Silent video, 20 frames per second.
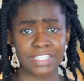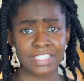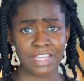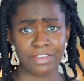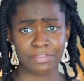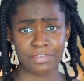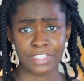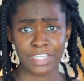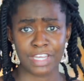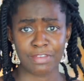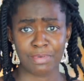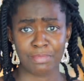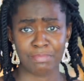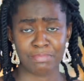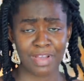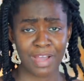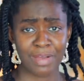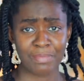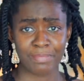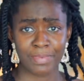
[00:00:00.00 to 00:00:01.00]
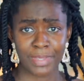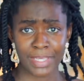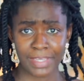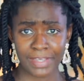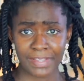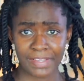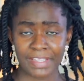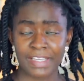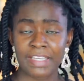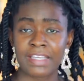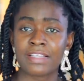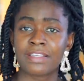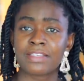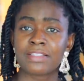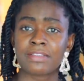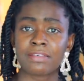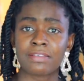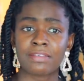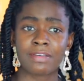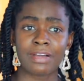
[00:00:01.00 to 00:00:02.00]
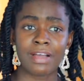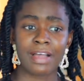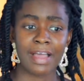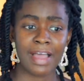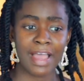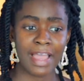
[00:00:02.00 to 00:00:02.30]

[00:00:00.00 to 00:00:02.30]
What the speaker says: liter every time I'm pumping. So